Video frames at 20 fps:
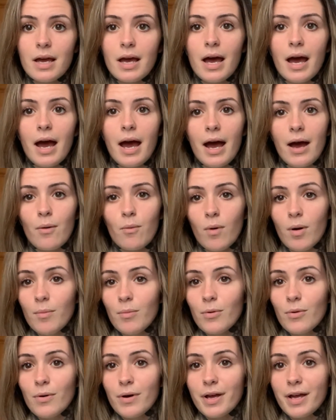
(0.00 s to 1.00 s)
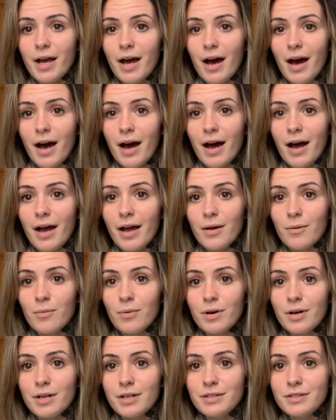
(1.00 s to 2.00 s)
At one point, I
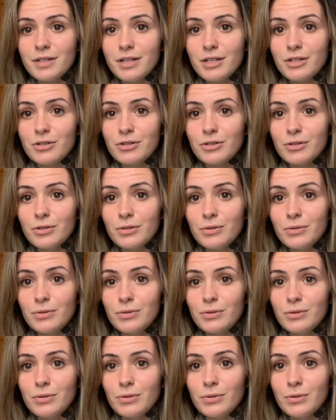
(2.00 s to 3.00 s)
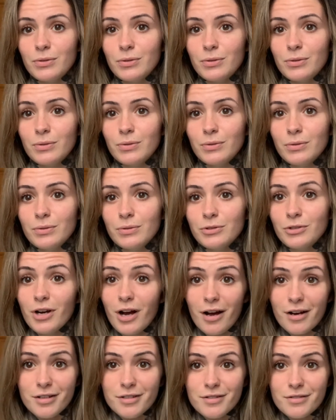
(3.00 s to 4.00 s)
was introduced to
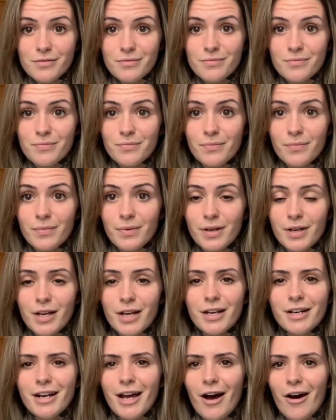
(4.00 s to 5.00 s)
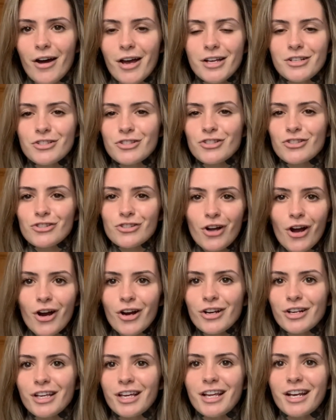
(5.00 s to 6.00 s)
drugs. Now, it
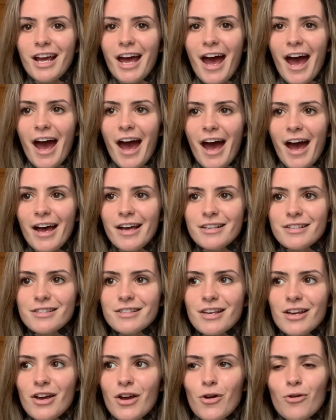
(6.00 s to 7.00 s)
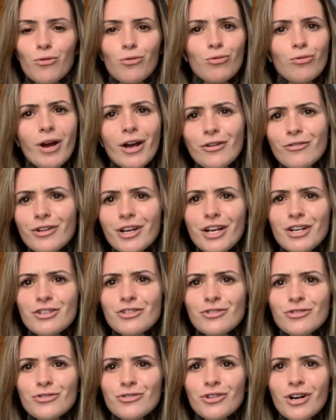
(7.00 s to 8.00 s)
started as
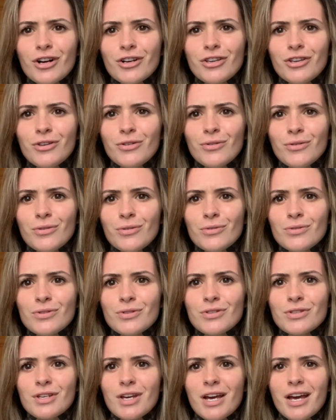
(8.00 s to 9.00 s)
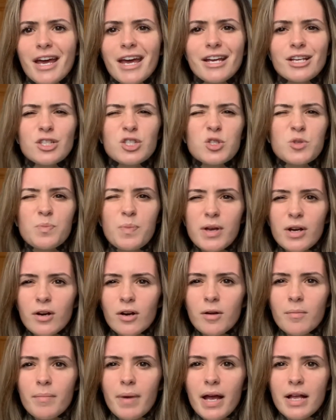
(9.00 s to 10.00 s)
recreational drug use,
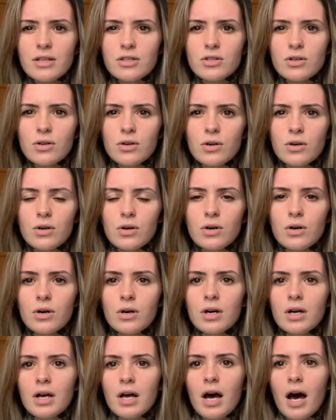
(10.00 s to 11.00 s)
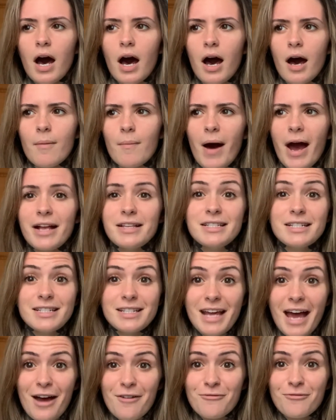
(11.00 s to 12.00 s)
experimental. I didn't
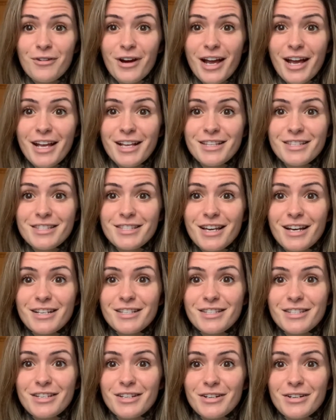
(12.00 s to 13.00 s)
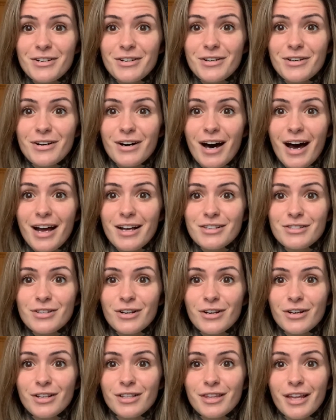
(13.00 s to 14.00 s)
have friends until I
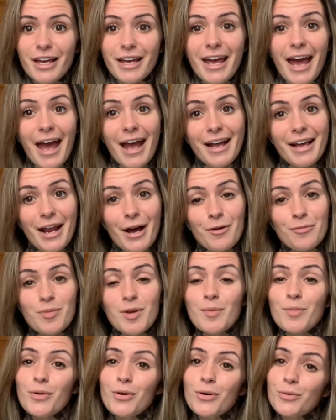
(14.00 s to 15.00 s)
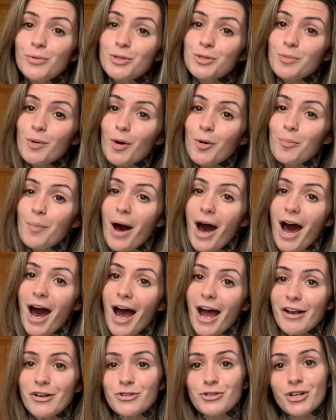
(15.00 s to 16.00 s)
started like hanging out with people who would smoke
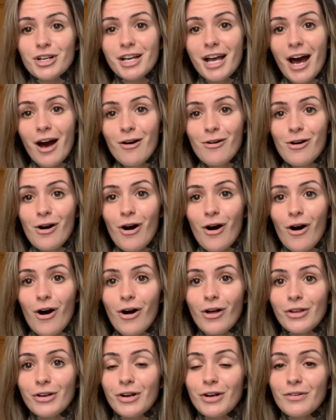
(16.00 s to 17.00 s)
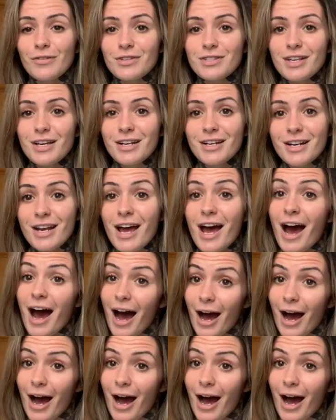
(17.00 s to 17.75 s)
pot and drink alcohol. And all of a sudden I